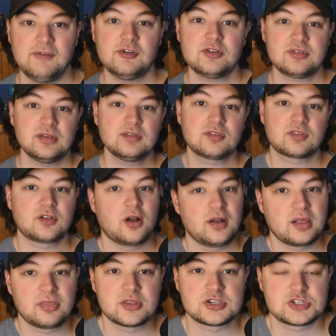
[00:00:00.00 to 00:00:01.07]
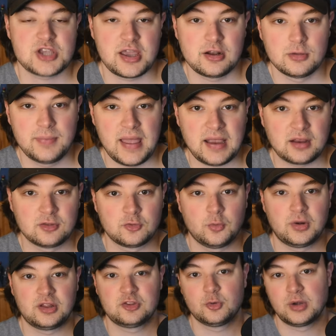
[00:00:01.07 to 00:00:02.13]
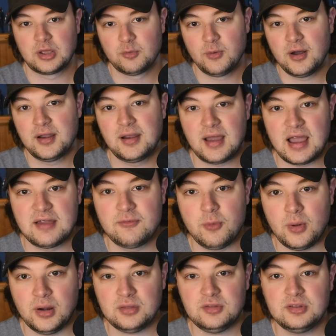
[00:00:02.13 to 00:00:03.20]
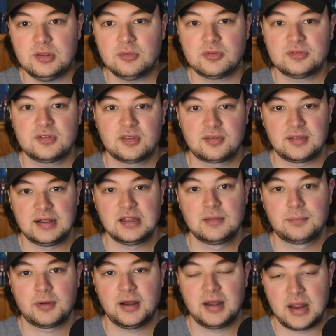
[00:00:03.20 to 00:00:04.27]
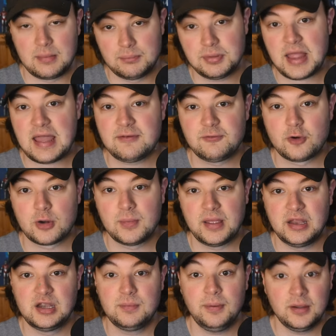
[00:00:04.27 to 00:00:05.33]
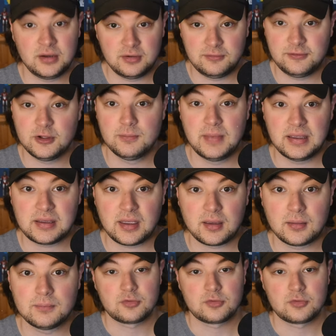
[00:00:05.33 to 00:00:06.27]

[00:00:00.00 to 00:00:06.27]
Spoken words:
Ever since starting this channel back in 2021, I've wanted to use it to celebrate and platform independent filmmaking.